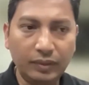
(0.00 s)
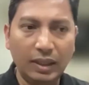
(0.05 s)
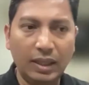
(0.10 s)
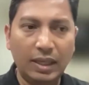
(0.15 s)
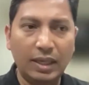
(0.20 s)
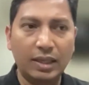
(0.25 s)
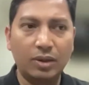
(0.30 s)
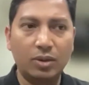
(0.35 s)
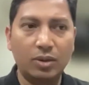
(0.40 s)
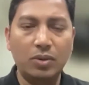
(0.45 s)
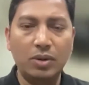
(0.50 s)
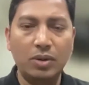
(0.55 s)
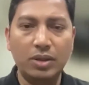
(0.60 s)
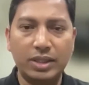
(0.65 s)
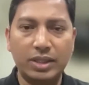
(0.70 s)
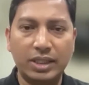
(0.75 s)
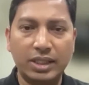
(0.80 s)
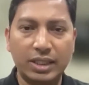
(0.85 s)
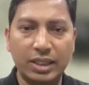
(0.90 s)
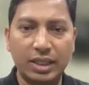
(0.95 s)
And over
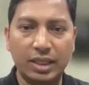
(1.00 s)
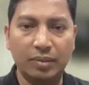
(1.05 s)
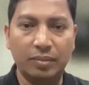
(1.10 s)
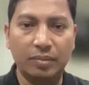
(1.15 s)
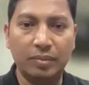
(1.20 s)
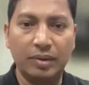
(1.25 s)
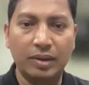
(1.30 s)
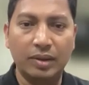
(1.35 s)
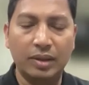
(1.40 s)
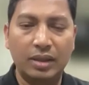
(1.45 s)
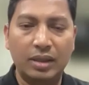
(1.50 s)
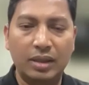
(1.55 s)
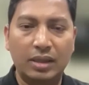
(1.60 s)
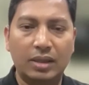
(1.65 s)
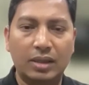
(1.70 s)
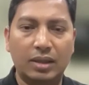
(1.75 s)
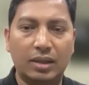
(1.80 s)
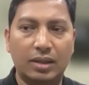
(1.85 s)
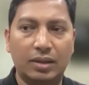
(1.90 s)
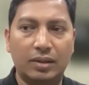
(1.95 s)
time,
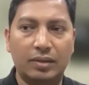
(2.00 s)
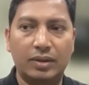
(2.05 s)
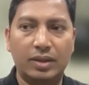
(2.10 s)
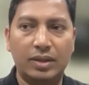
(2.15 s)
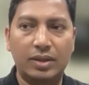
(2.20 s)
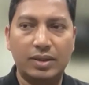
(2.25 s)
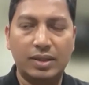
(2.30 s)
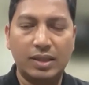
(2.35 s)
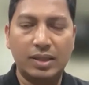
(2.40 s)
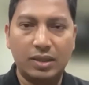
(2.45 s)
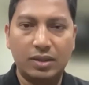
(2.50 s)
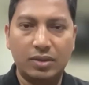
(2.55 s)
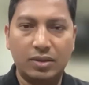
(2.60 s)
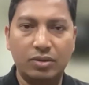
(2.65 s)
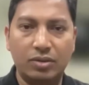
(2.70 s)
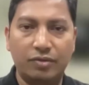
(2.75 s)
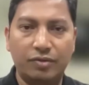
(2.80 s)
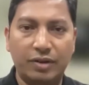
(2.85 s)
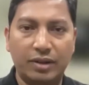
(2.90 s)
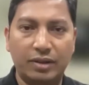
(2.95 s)
this starts
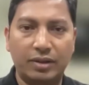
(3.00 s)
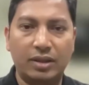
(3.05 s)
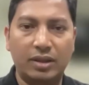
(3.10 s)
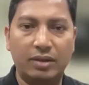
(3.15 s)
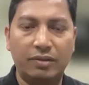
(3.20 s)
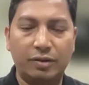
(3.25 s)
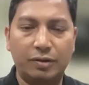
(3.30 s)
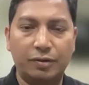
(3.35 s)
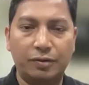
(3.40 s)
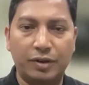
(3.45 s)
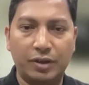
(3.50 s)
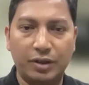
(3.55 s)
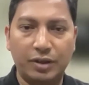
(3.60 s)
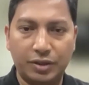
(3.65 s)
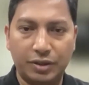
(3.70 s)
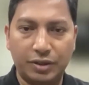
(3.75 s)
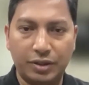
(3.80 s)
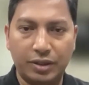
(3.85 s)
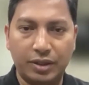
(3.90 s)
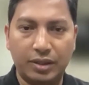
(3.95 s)
to affect the liver
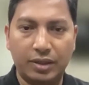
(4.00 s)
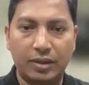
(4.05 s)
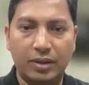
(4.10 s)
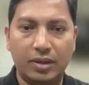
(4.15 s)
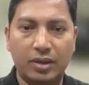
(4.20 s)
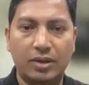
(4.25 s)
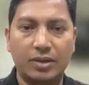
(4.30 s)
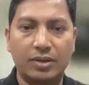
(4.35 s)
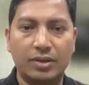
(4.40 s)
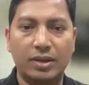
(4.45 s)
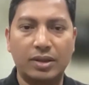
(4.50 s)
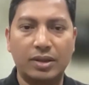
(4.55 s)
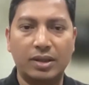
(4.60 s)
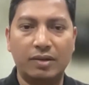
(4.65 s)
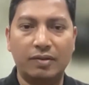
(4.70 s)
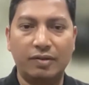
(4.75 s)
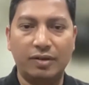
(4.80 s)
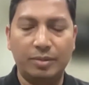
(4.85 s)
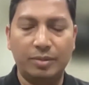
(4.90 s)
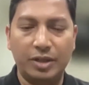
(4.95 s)
functioning, causing
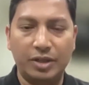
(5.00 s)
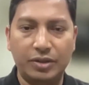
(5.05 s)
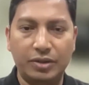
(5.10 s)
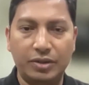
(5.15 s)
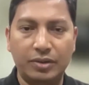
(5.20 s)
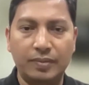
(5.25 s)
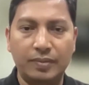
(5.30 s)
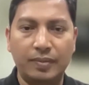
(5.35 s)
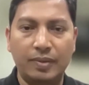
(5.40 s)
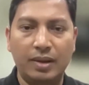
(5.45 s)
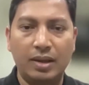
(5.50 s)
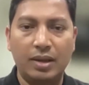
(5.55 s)
inflammation